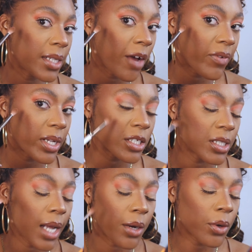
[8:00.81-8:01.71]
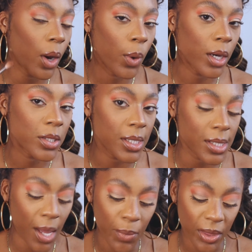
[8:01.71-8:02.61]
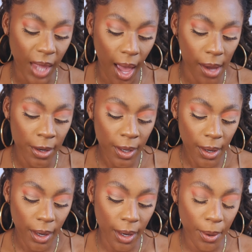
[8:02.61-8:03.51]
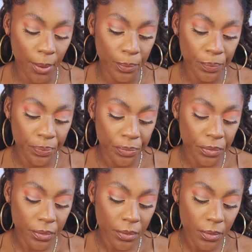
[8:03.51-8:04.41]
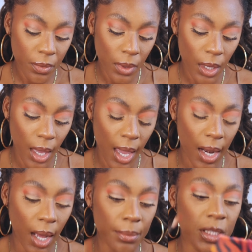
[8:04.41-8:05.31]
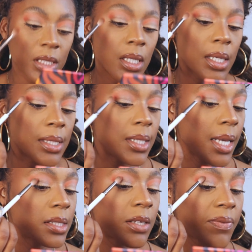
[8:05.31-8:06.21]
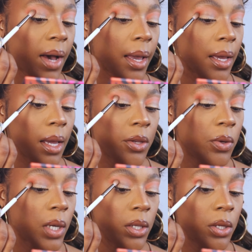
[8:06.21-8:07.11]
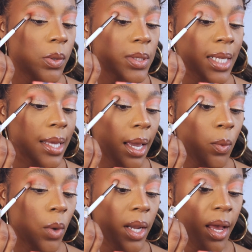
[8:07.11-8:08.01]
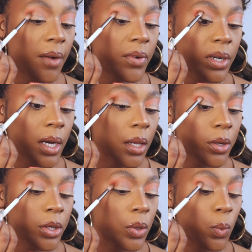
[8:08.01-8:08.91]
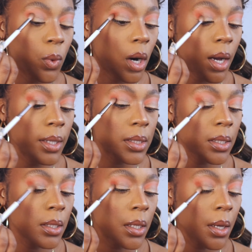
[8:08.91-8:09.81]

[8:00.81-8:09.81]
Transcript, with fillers: it definition. I don't know what else to say but that. Um, and I'm just gonna intensify it. And you can use, again, whatever color you want,